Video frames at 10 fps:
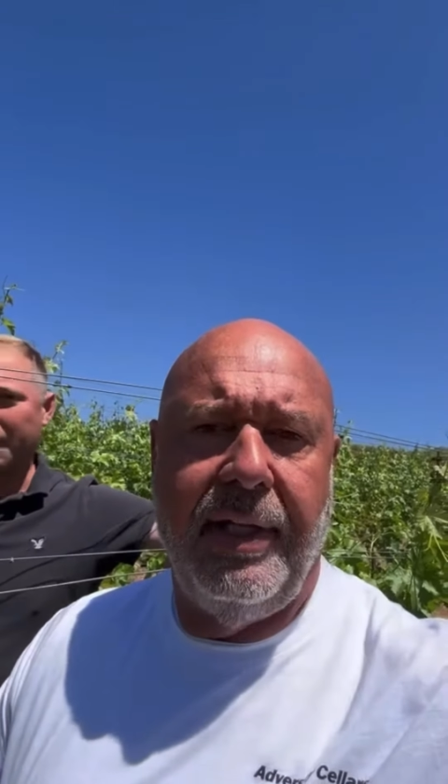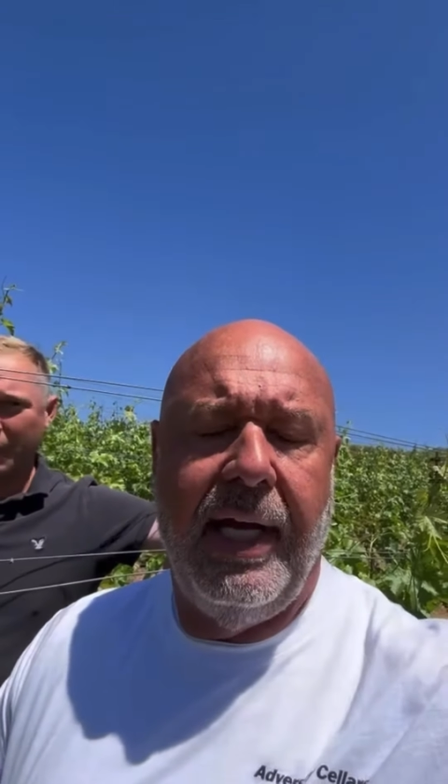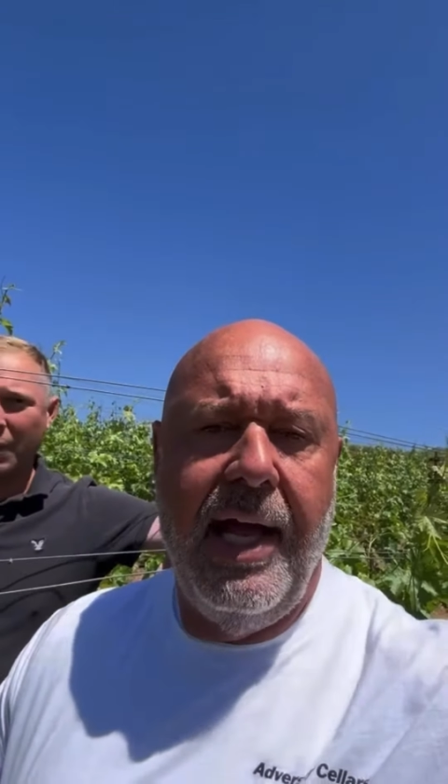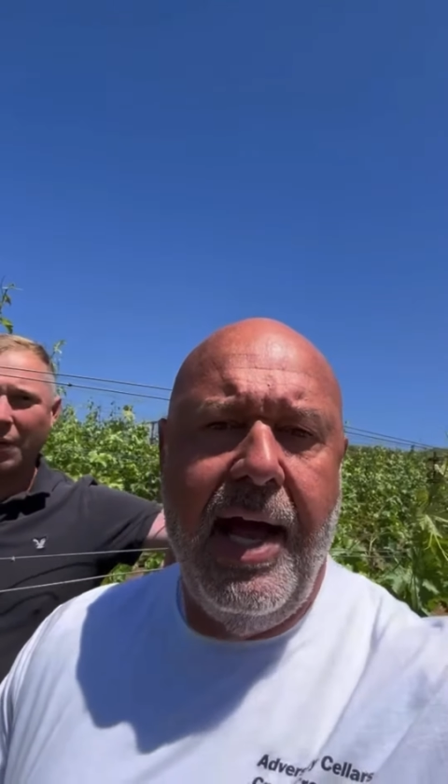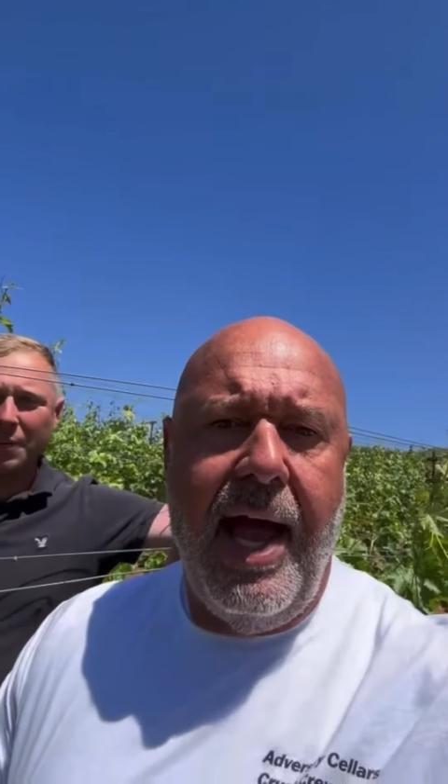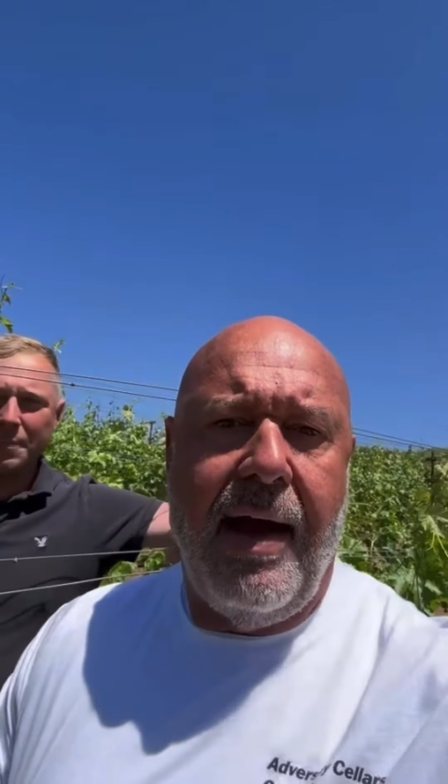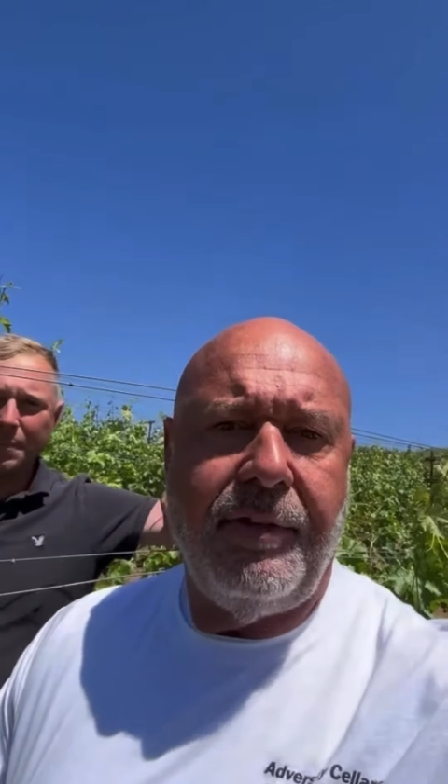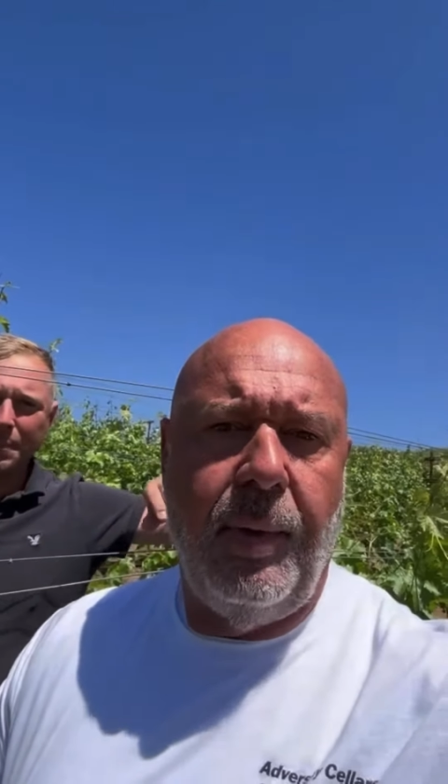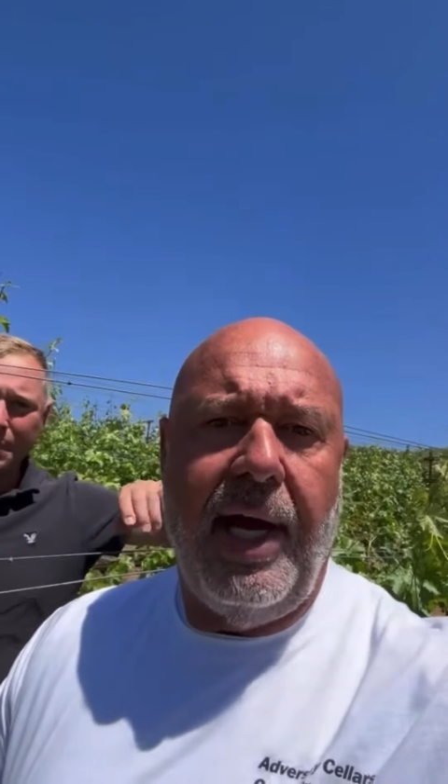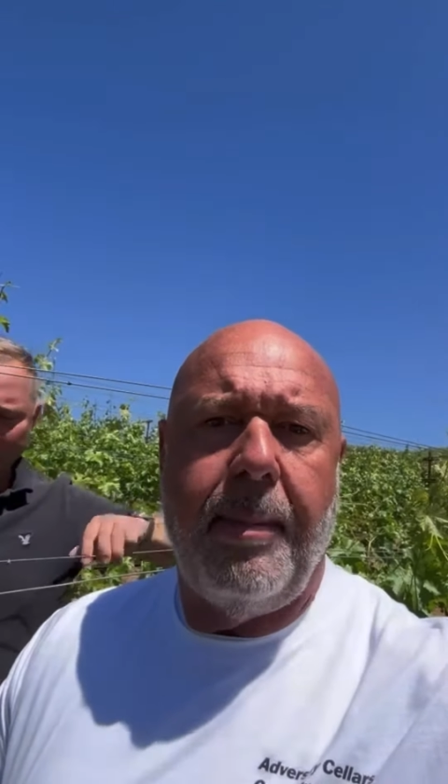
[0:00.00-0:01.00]
And
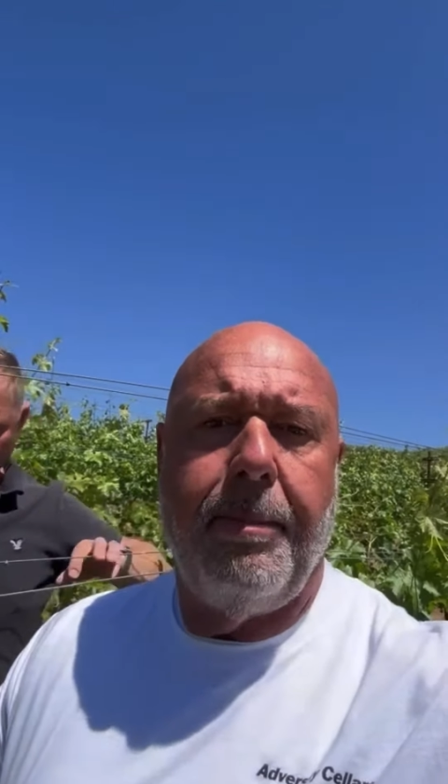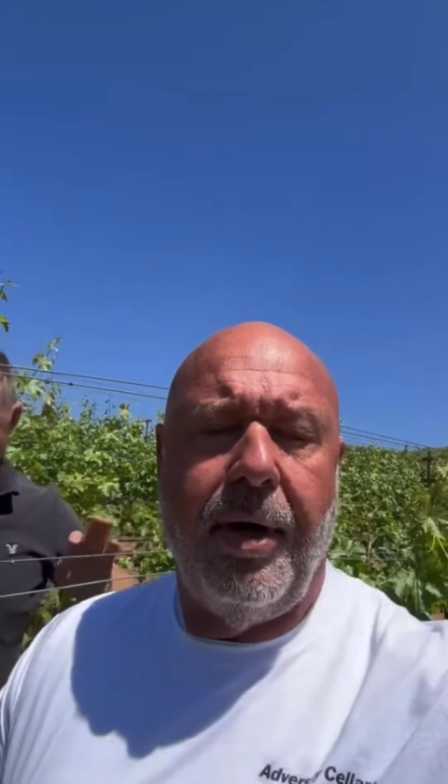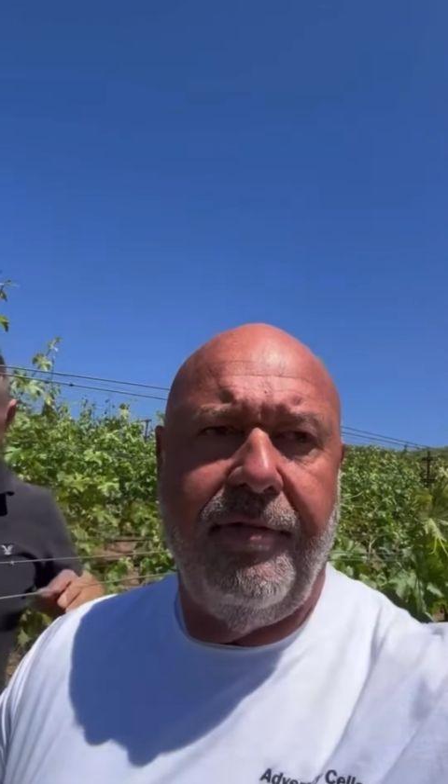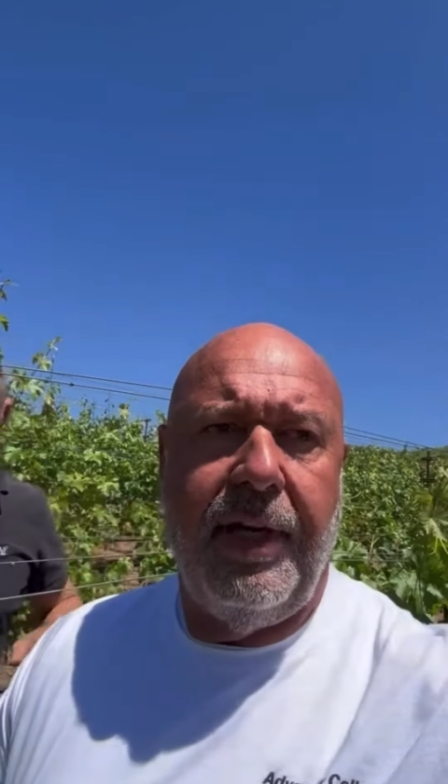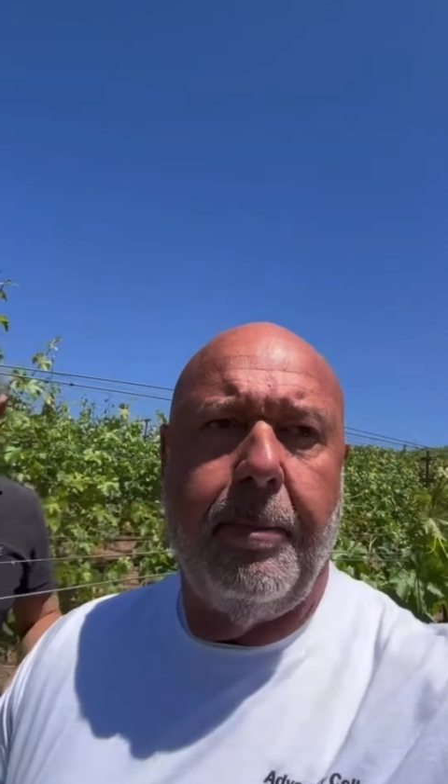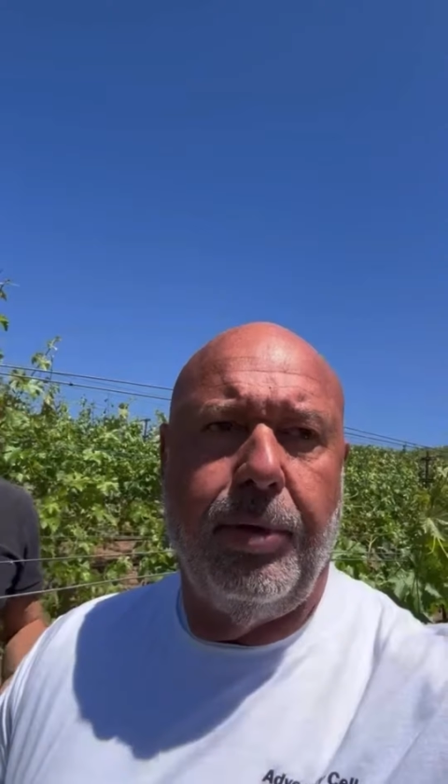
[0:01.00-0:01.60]
after we had perfect